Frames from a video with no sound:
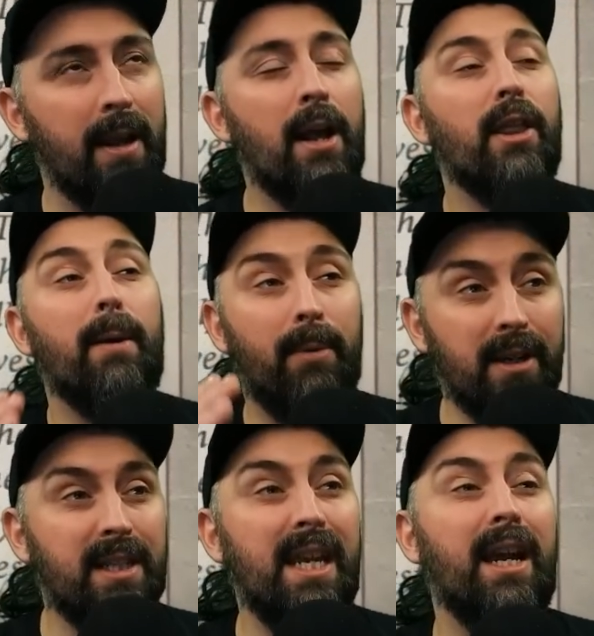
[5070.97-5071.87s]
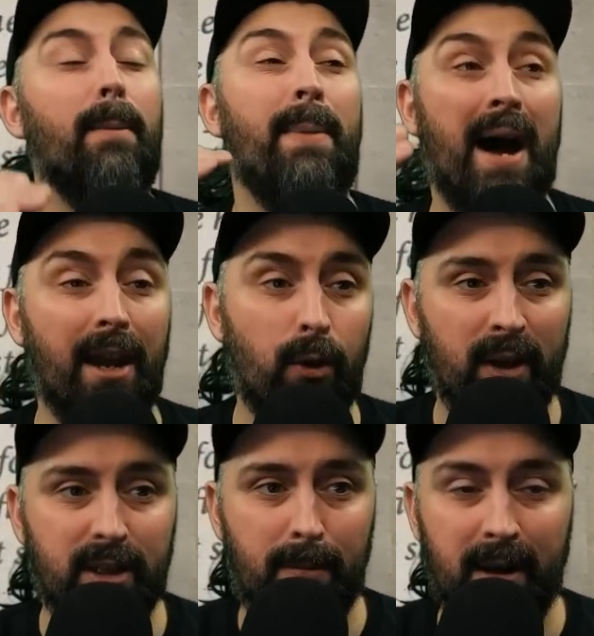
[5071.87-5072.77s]
Palaquin's
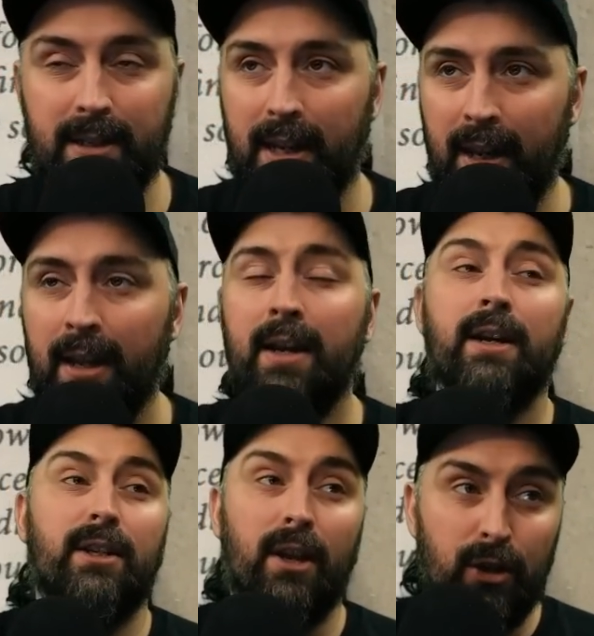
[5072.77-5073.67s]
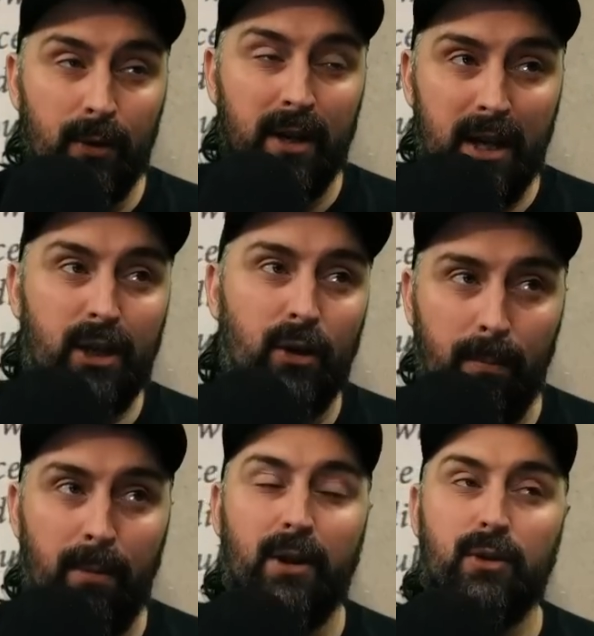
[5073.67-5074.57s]
ability to do an additional
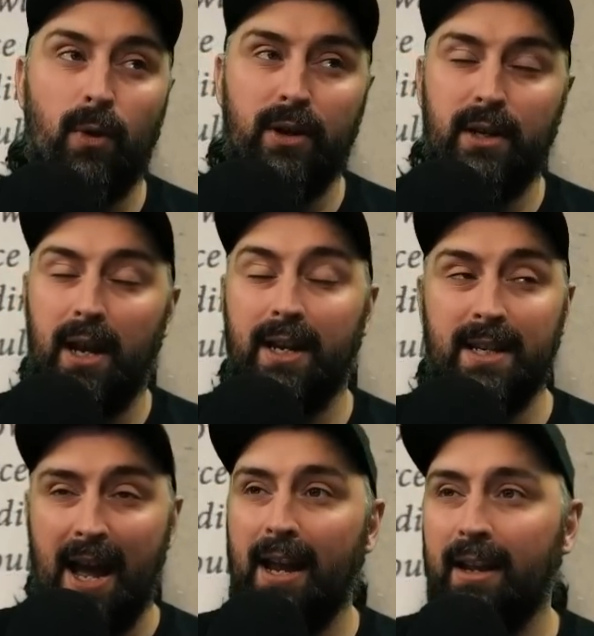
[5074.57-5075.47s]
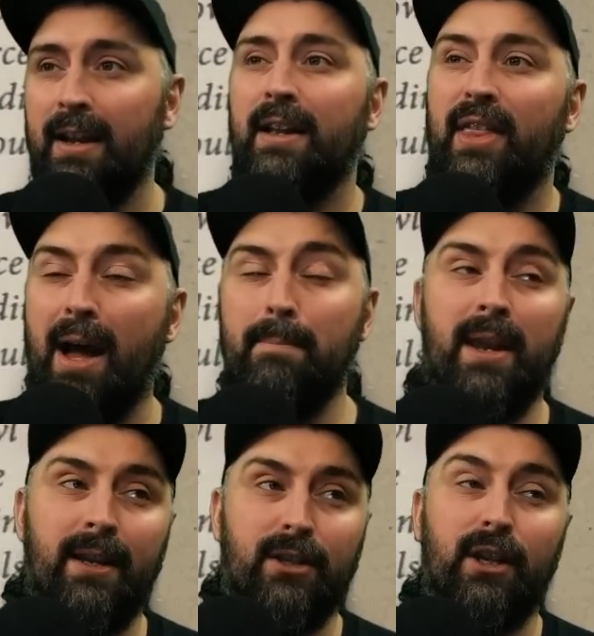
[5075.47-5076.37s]
+1 attack, that
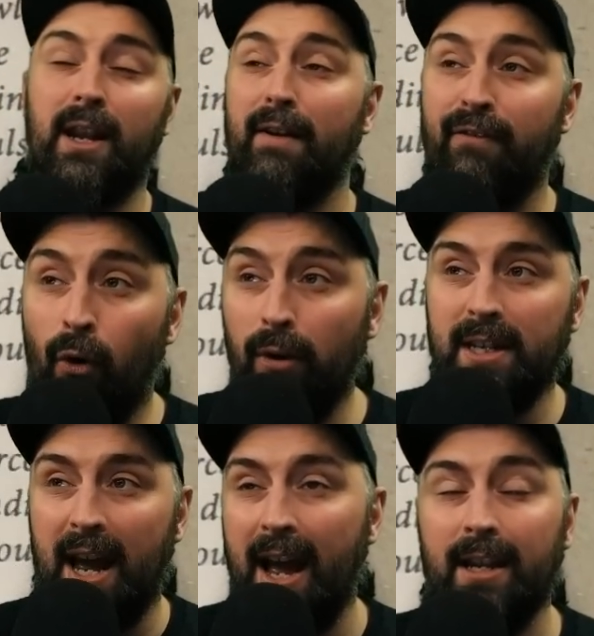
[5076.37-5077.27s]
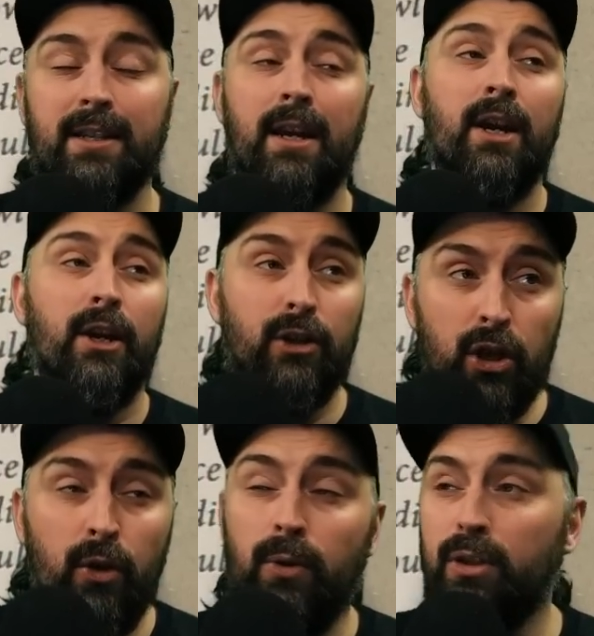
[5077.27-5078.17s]
means that you can have 4 attacks,
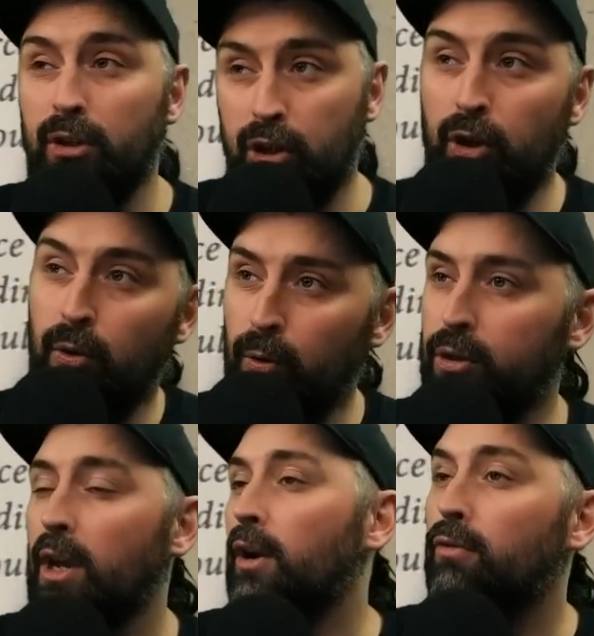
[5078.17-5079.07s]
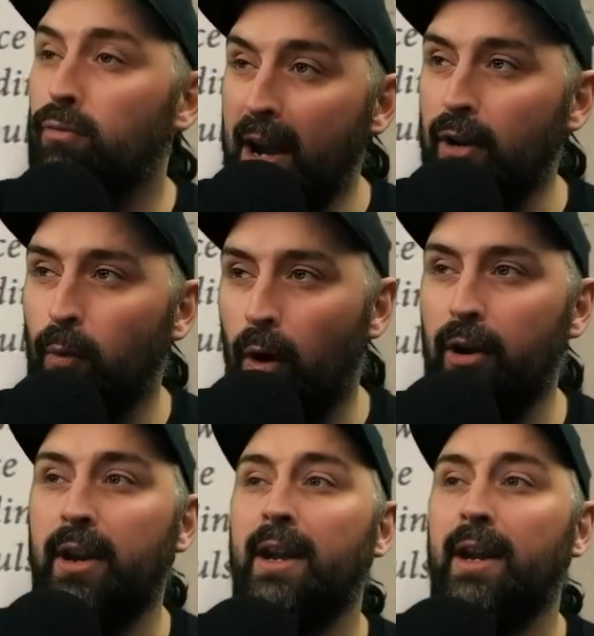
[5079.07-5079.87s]
2s and 2s, rend 1,